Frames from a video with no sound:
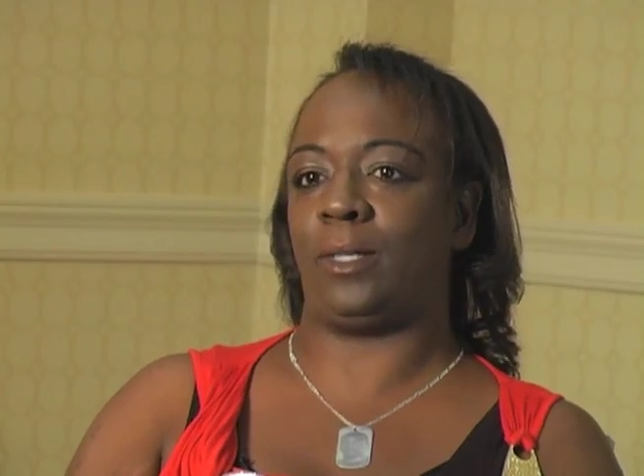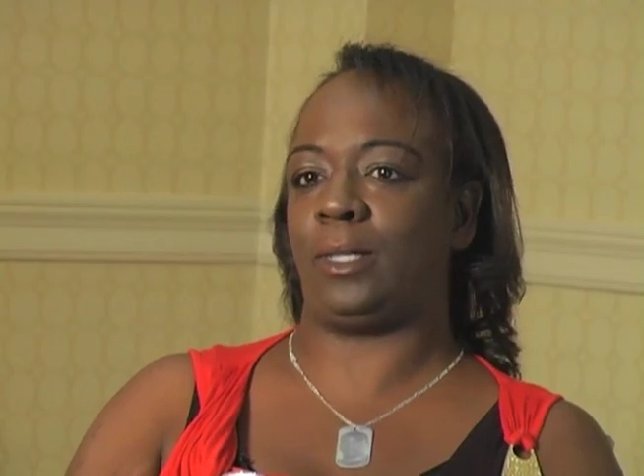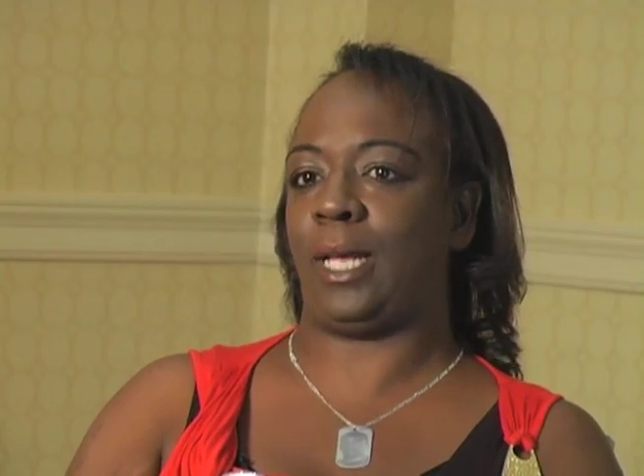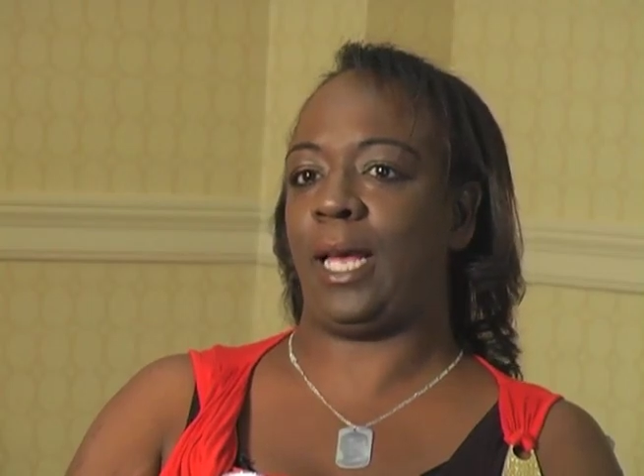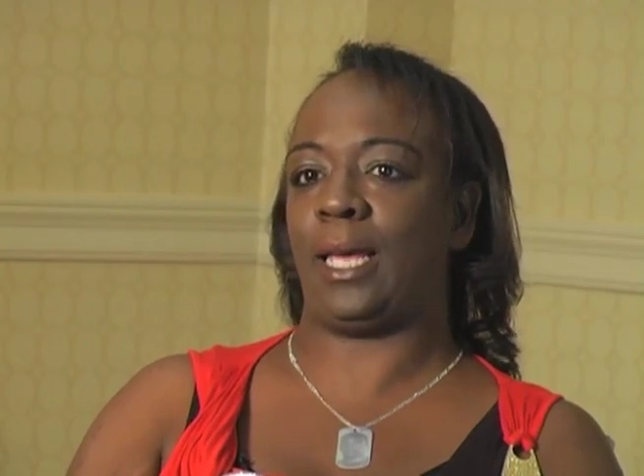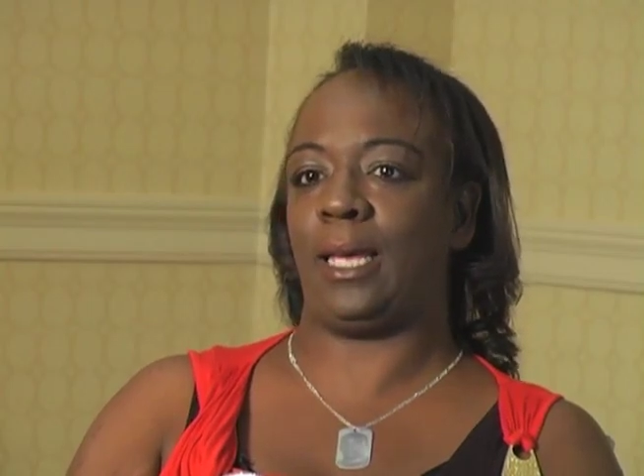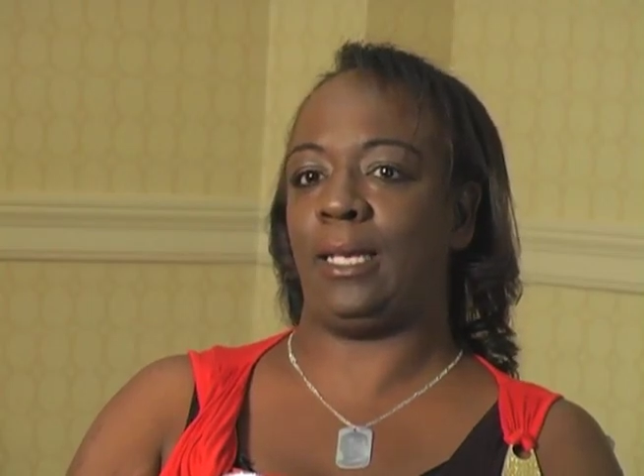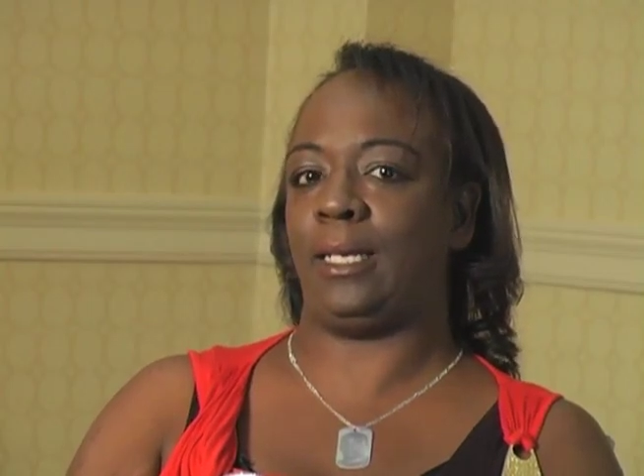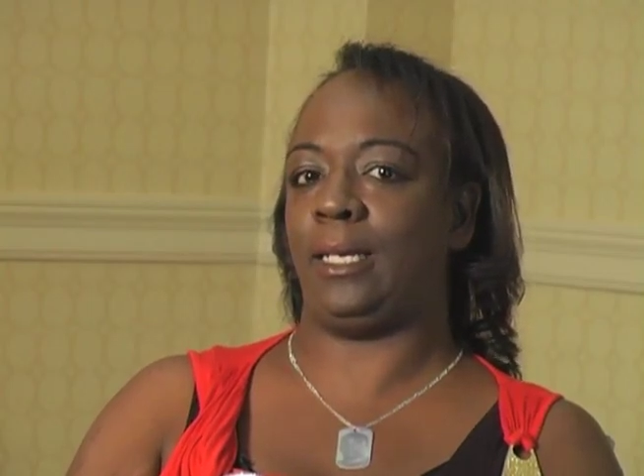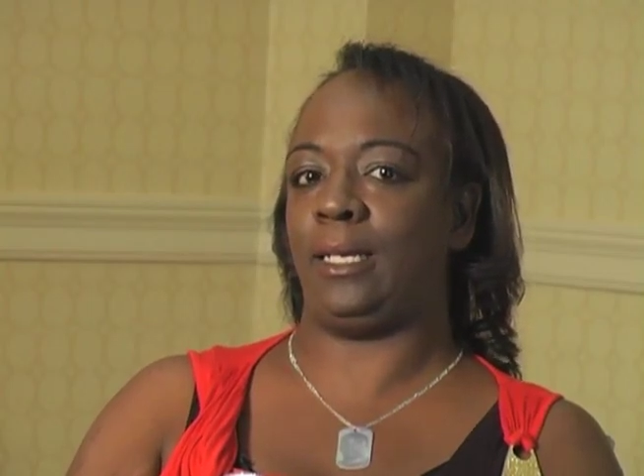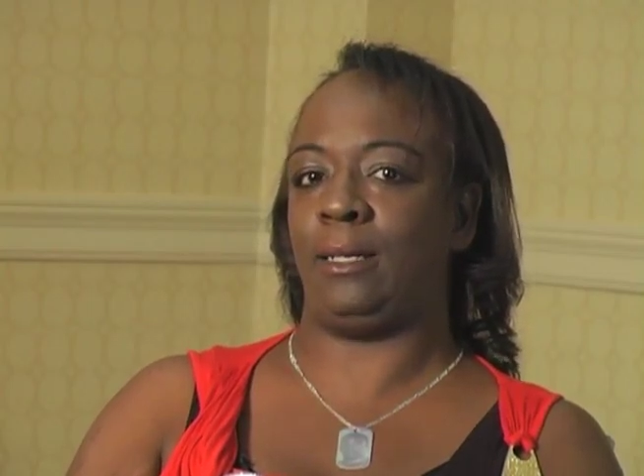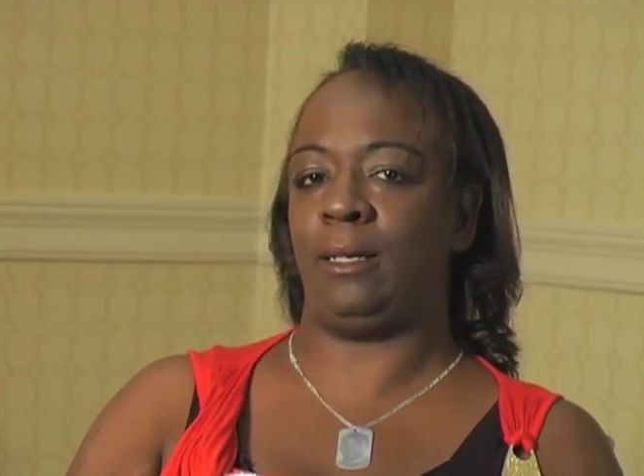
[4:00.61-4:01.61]
or second.
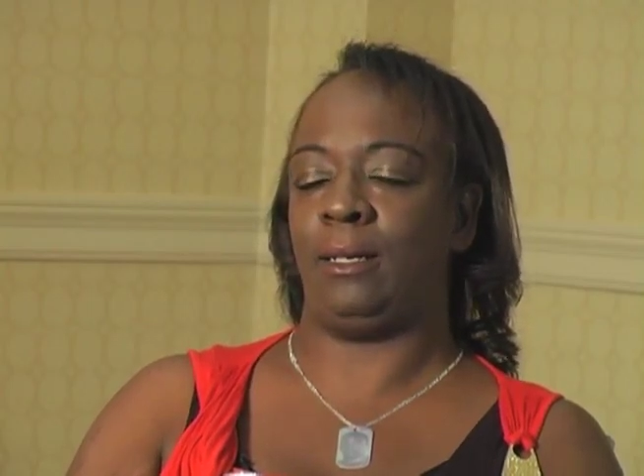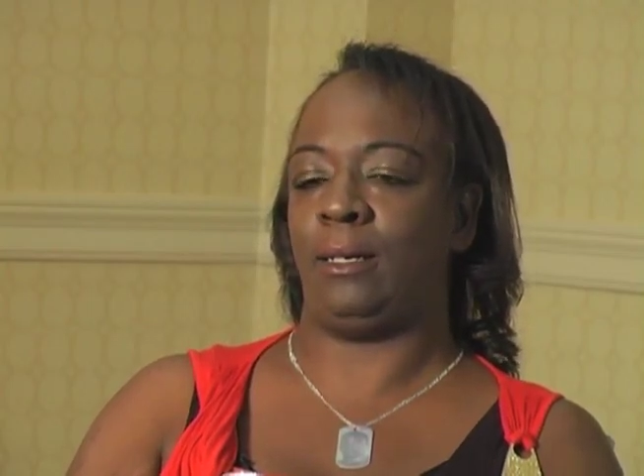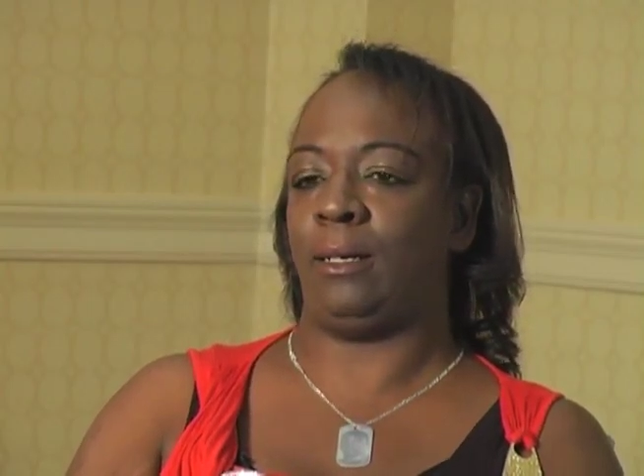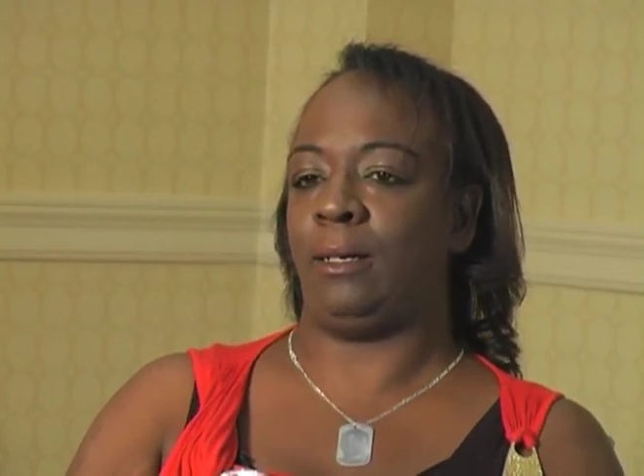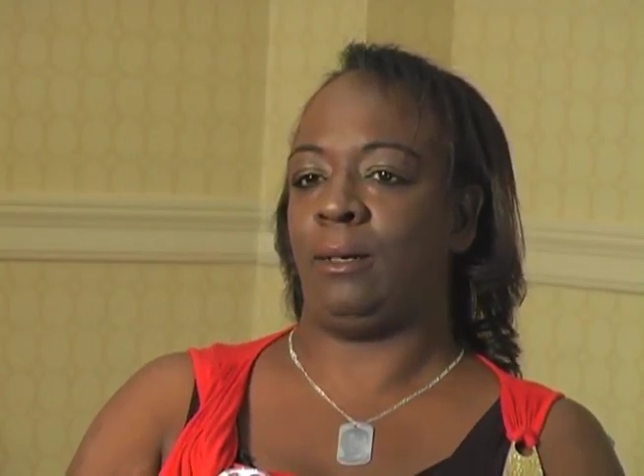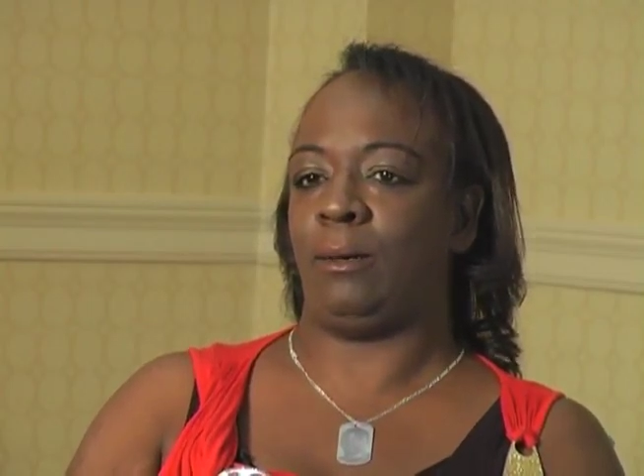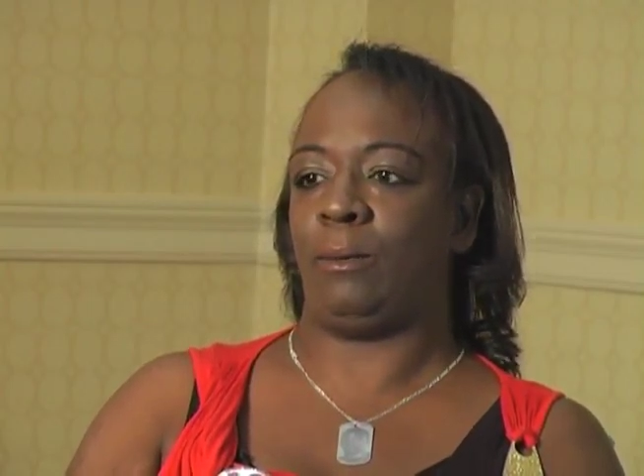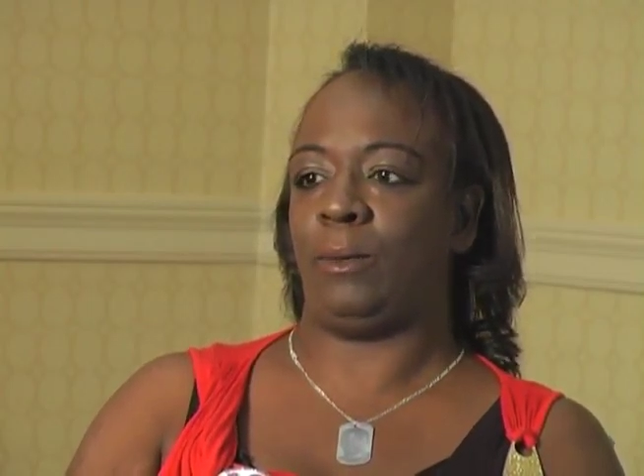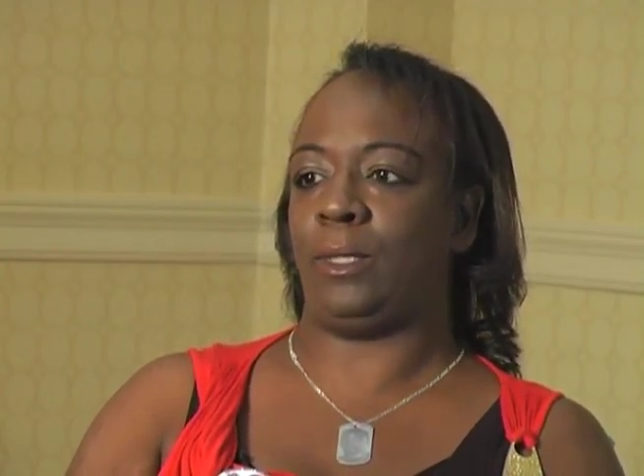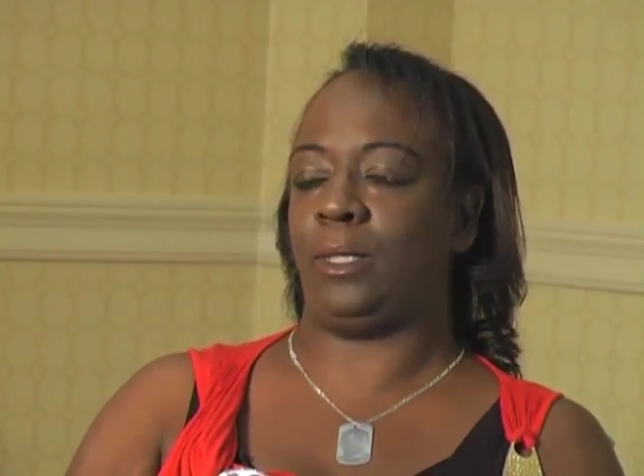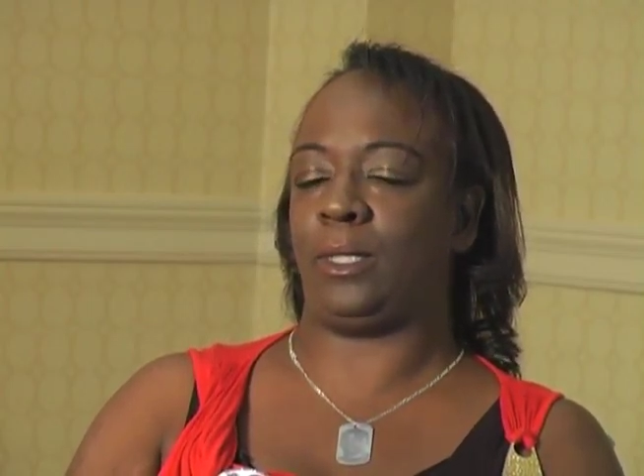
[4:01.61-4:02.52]
He was